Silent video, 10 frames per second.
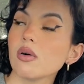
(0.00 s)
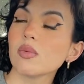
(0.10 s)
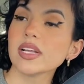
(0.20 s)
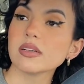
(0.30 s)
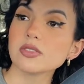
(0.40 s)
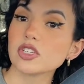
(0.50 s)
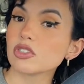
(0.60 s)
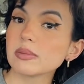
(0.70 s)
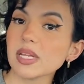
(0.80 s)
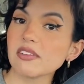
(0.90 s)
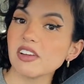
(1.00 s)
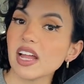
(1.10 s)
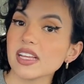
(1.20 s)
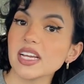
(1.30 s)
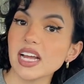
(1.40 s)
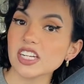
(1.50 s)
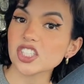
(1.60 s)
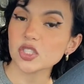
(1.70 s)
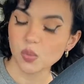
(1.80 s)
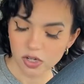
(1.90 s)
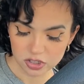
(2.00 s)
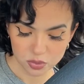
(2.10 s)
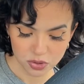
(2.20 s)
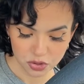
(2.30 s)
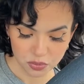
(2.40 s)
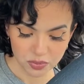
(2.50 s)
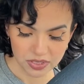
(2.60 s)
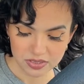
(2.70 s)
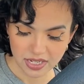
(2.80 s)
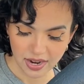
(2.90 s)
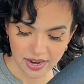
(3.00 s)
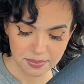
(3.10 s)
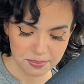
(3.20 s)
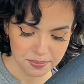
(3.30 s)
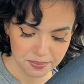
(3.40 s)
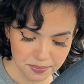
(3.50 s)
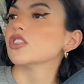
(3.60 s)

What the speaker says: when it comes to Dreamlight Valley, it actually works with your real time.